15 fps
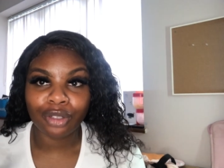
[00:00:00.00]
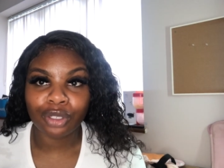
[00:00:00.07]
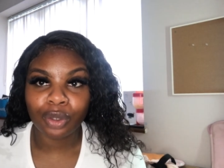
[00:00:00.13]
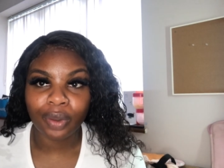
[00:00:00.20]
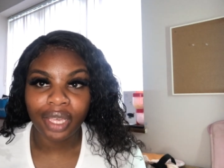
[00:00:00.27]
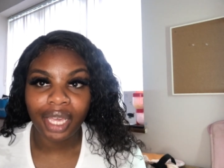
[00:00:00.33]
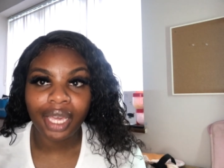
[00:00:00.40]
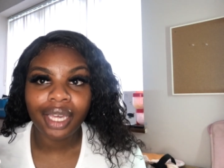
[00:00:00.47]

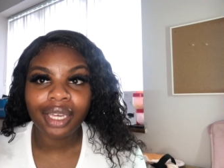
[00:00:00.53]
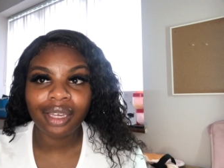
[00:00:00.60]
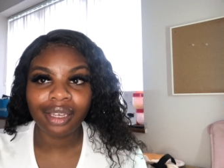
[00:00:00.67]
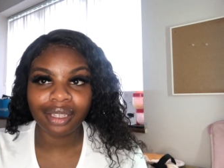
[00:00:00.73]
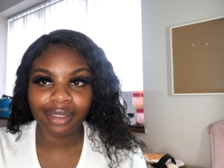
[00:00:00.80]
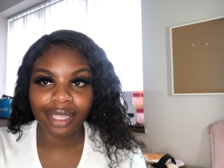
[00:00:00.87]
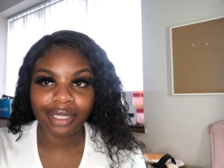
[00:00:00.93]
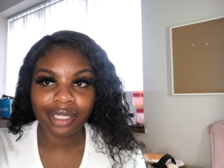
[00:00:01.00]
quick,
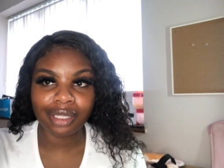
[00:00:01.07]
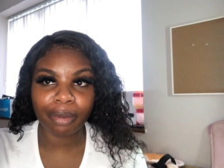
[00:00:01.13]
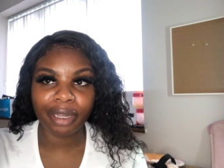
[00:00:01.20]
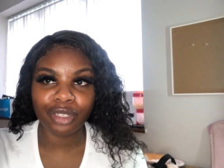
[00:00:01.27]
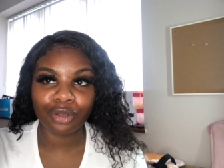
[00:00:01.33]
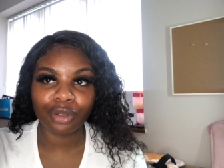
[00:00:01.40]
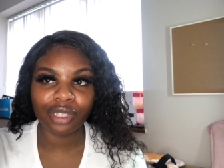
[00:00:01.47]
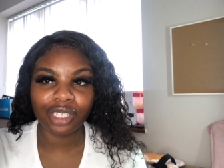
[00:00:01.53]
this is the
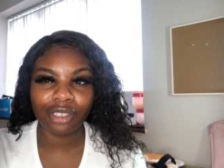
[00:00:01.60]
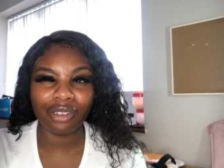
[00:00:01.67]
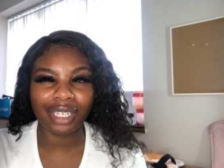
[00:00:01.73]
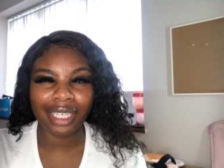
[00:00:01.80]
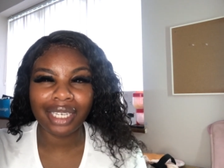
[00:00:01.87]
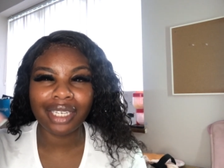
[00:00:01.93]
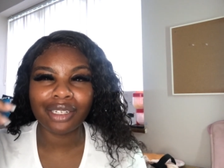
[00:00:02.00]
pencil that you need.